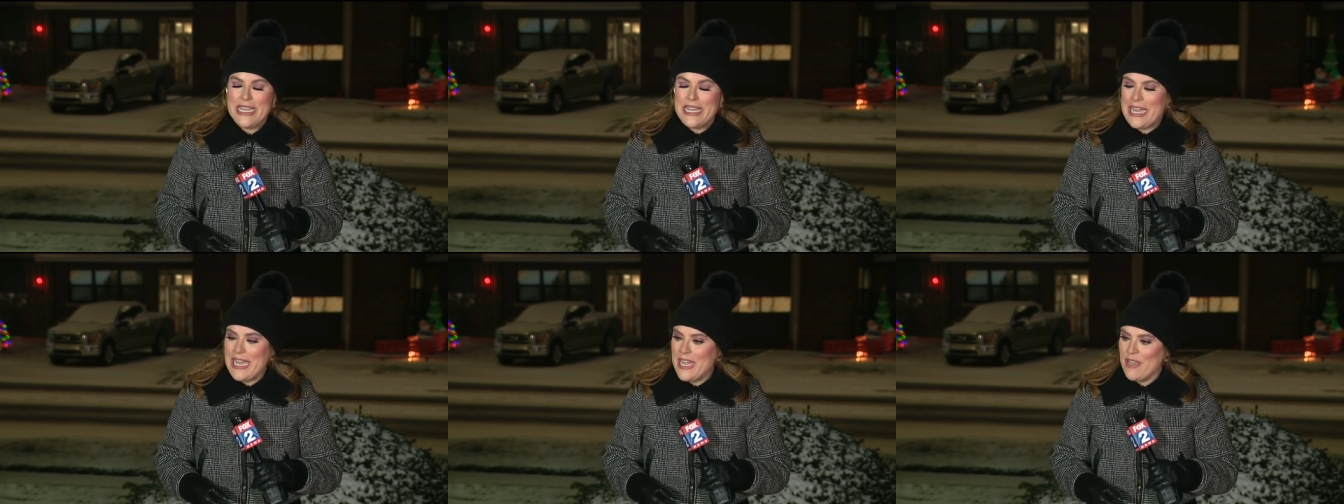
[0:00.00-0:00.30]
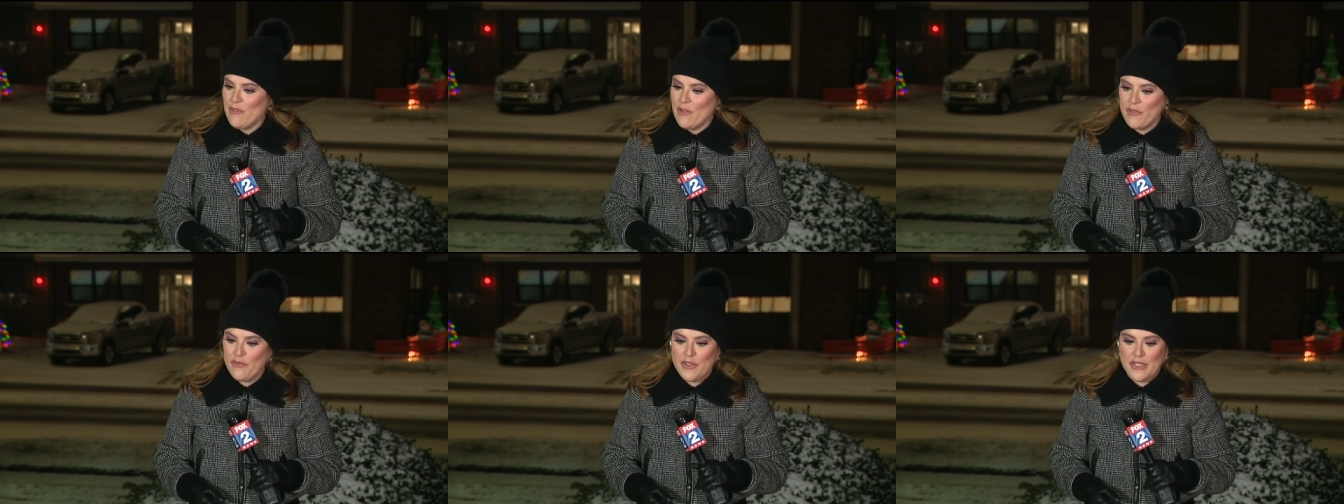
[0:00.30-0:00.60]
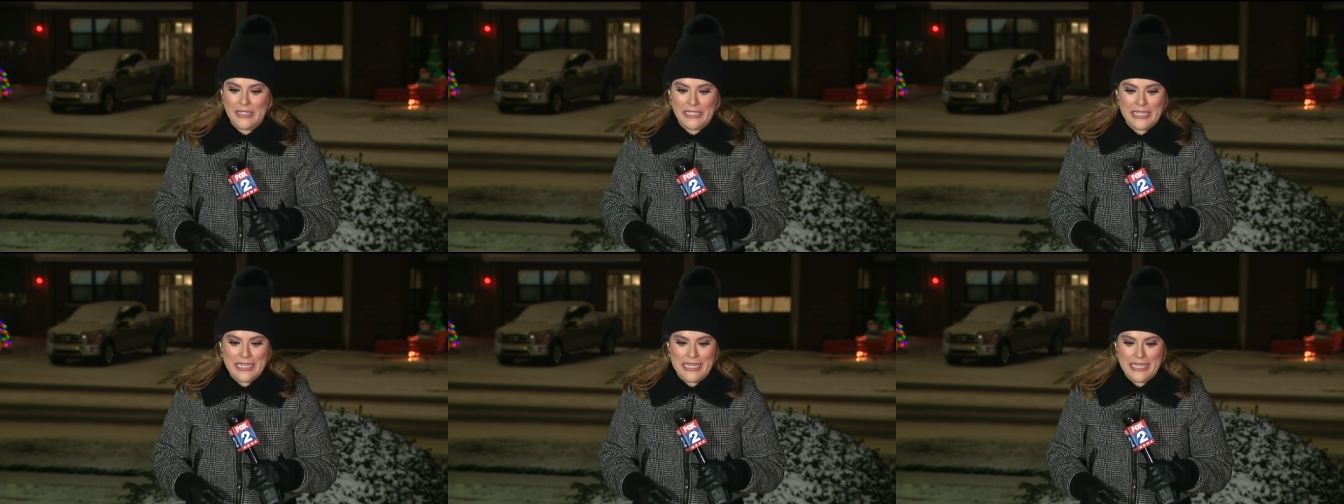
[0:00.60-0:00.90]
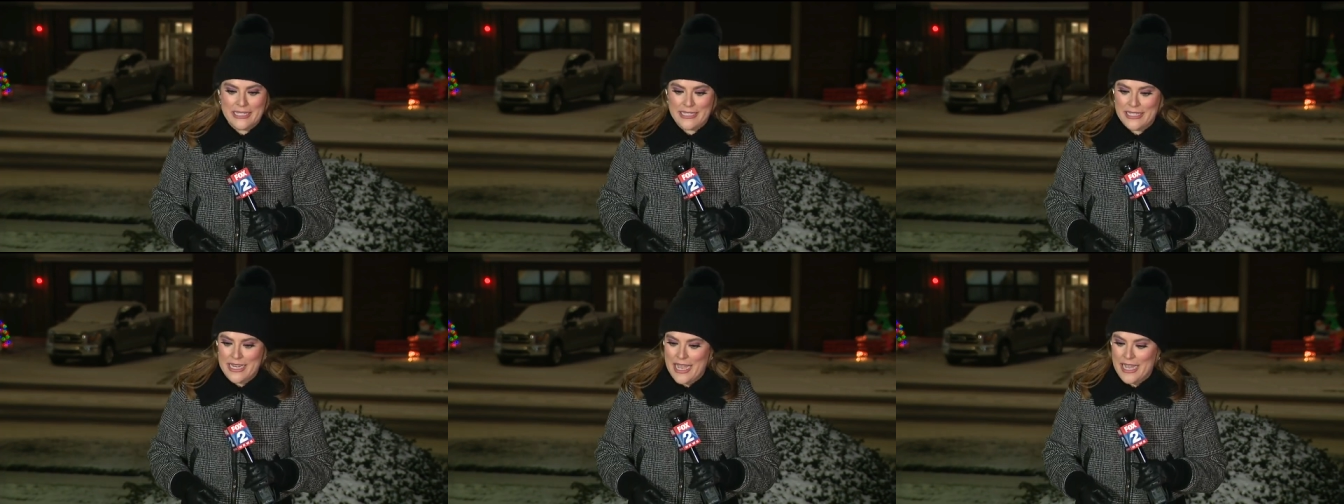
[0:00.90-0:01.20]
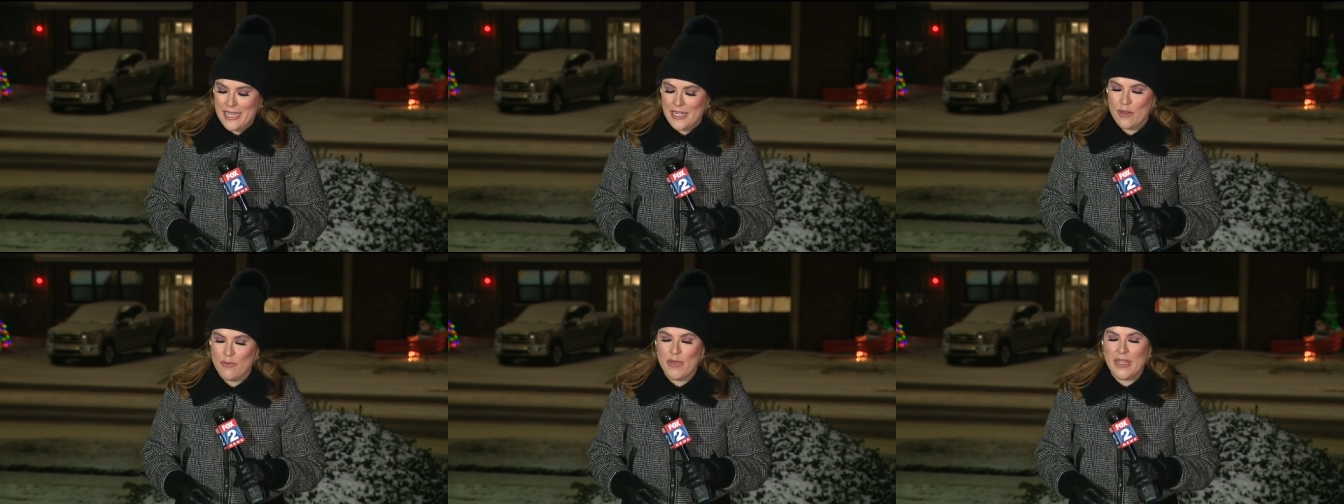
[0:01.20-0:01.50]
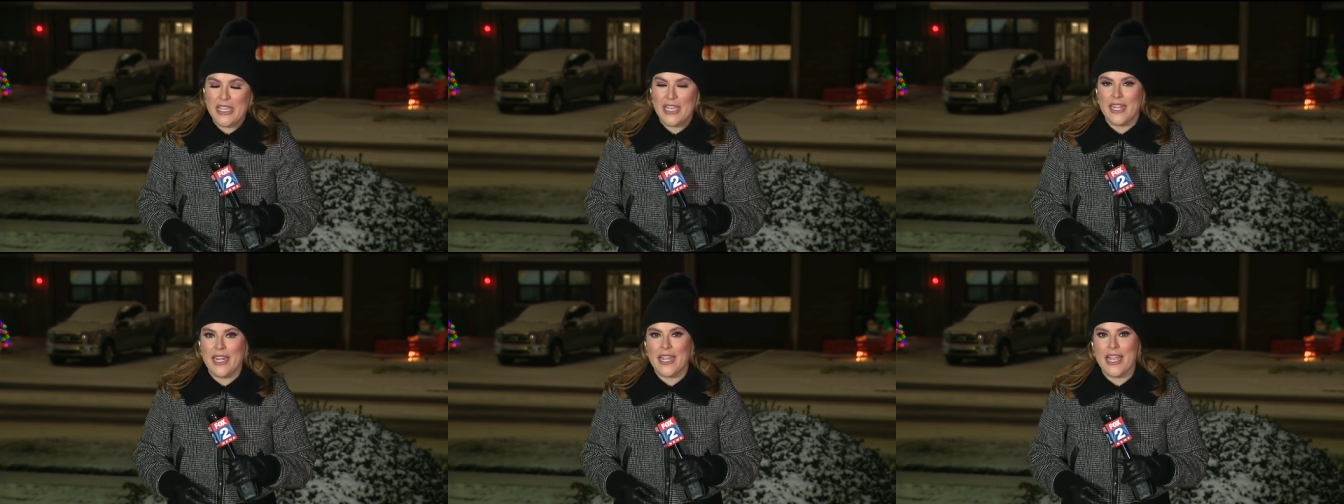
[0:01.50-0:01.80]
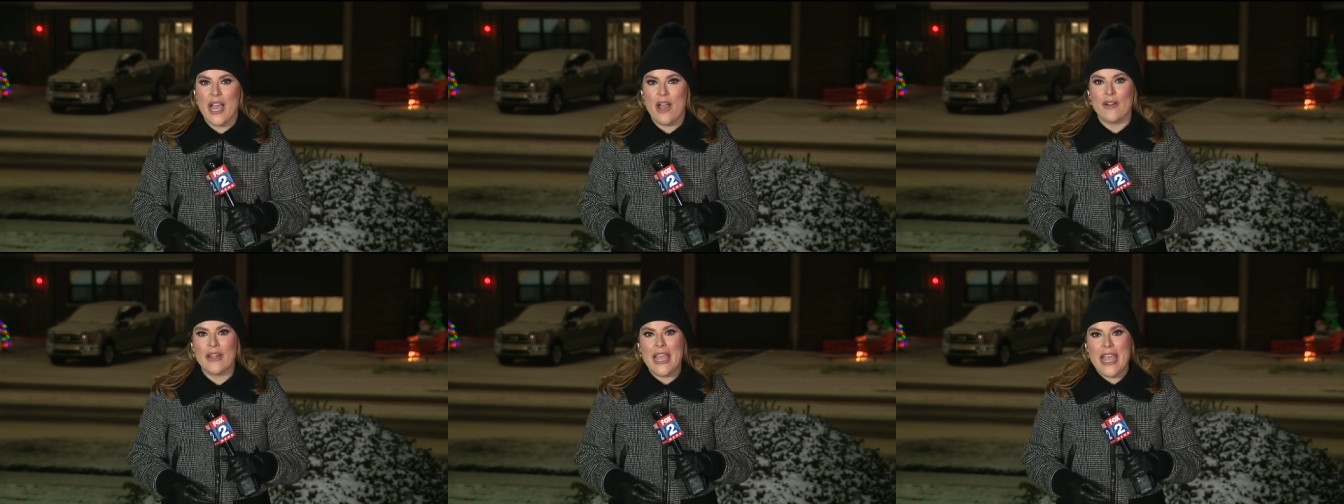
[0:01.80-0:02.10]
I have a feeling he is not going to be
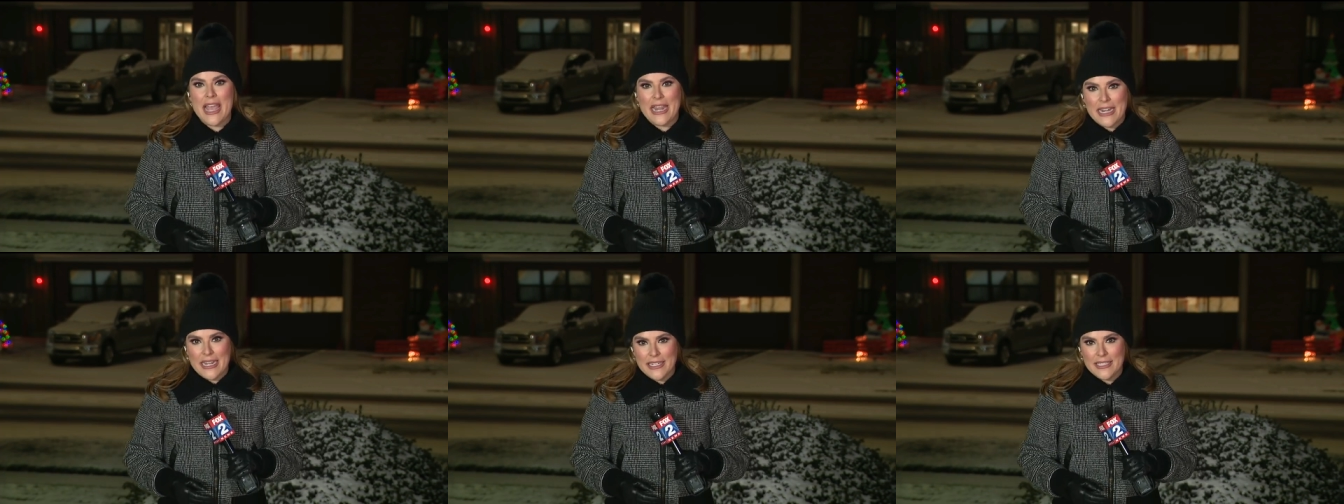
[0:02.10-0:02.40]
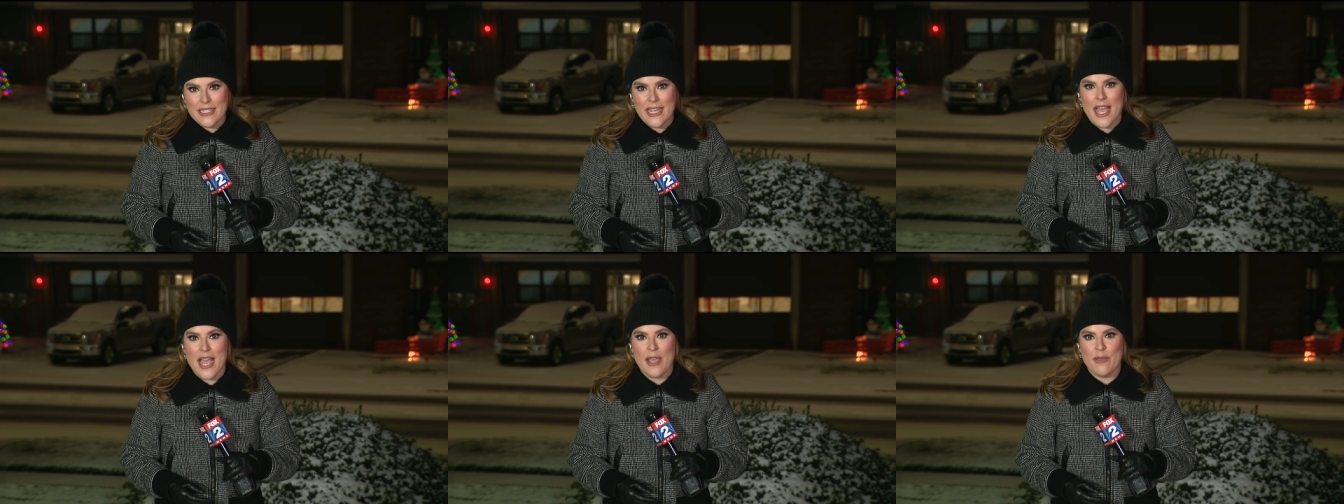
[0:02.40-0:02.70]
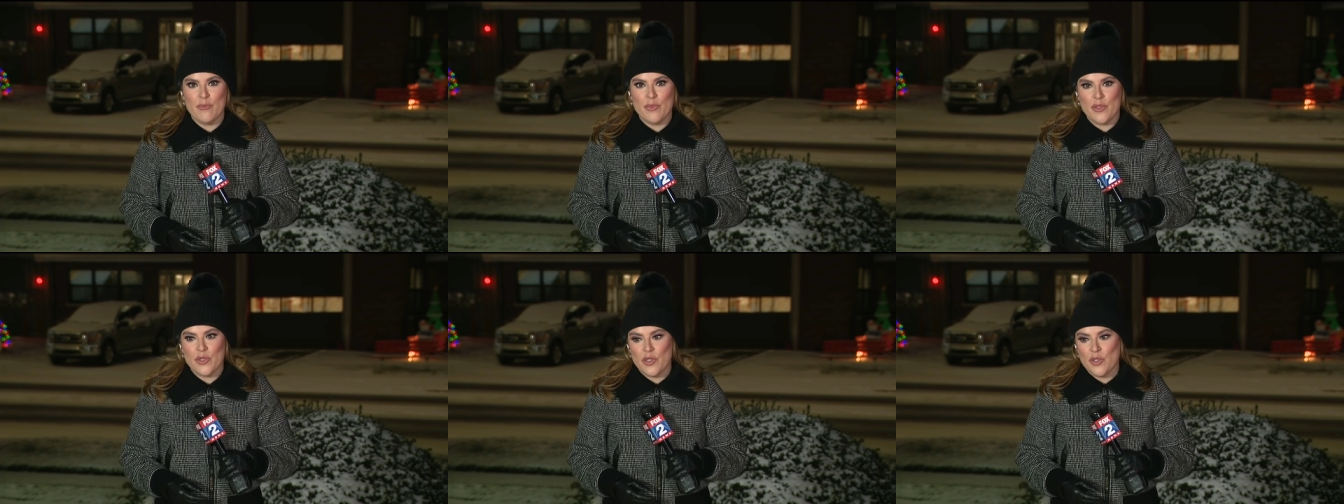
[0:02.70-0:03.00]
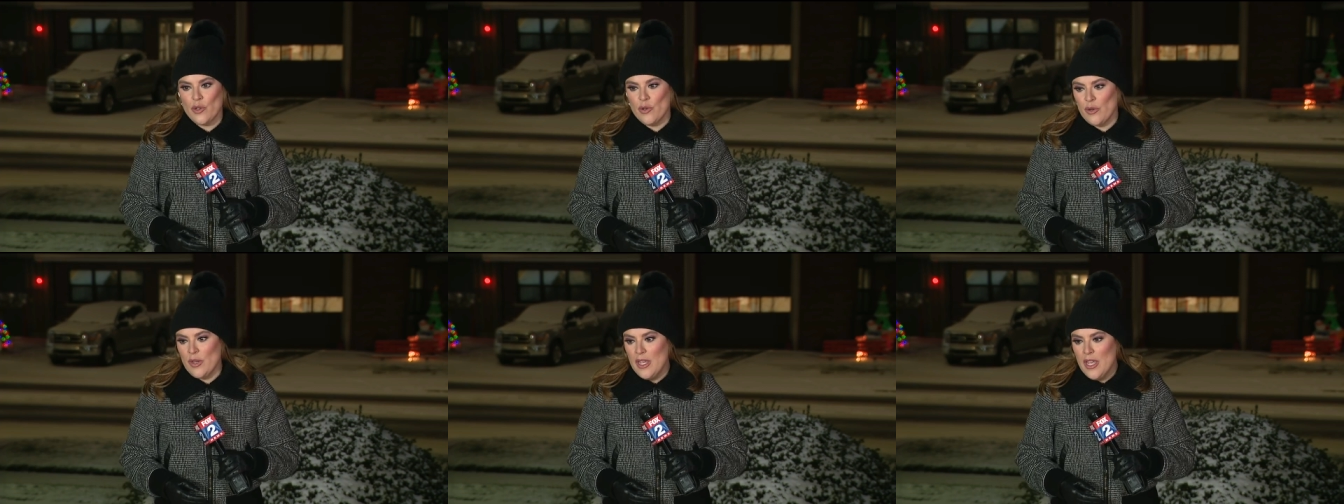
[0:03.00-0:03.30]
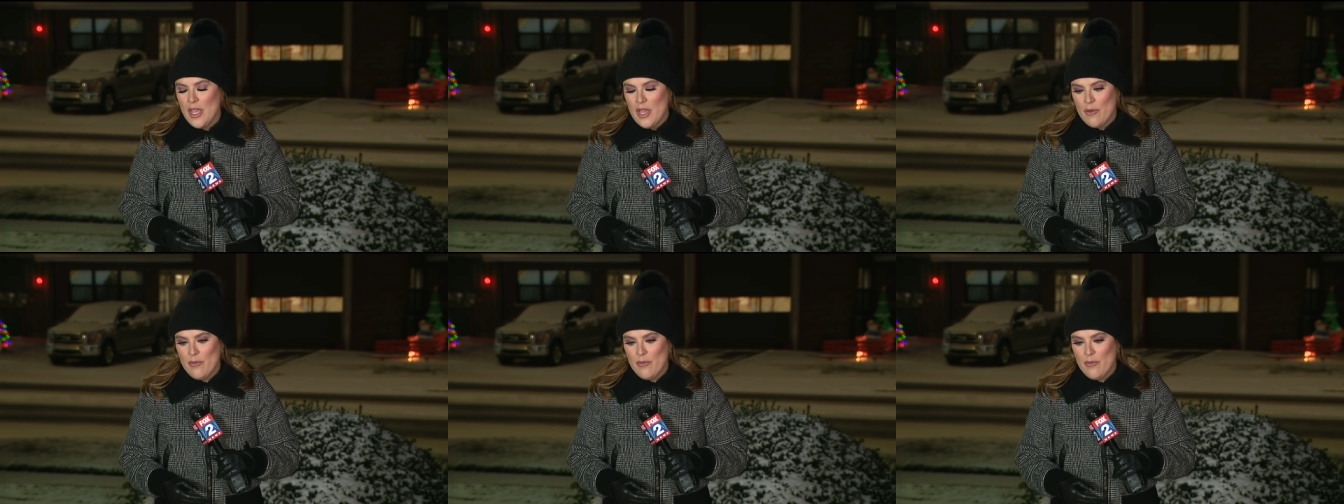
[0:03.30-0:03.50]
getting out anytime soon,